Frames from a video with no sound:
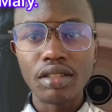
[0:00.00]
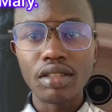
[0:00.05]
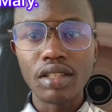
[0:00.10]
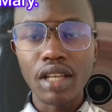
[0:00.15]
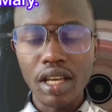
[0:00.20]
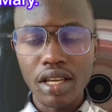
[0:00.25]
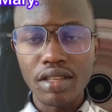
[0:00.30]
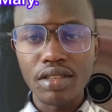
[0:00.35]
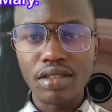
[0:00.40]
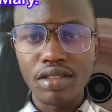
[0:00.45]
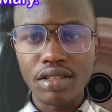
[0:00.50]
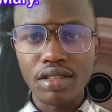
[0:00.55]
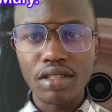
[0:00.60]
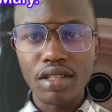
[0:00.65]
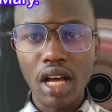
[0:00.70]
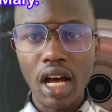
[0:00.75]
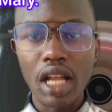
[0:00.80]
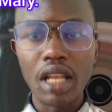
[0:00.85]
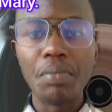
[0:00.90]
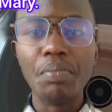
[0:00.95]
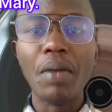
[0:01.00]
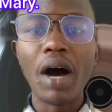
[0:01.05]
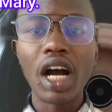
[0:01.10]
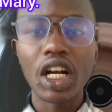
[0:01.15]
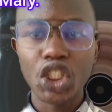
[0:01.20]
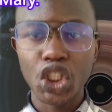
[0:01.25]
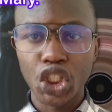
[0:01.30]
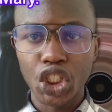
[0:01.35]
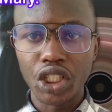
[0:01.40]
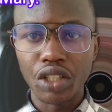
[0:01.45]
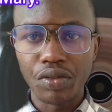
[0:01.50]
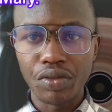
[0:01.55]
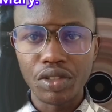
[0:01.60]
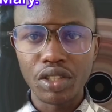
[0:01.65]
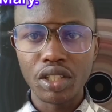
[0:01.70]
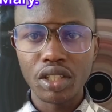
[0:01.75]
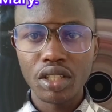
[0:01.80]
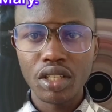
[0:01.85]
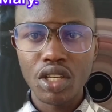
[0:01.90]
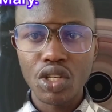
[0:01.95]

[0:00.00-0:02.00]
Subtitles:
tense and backshift.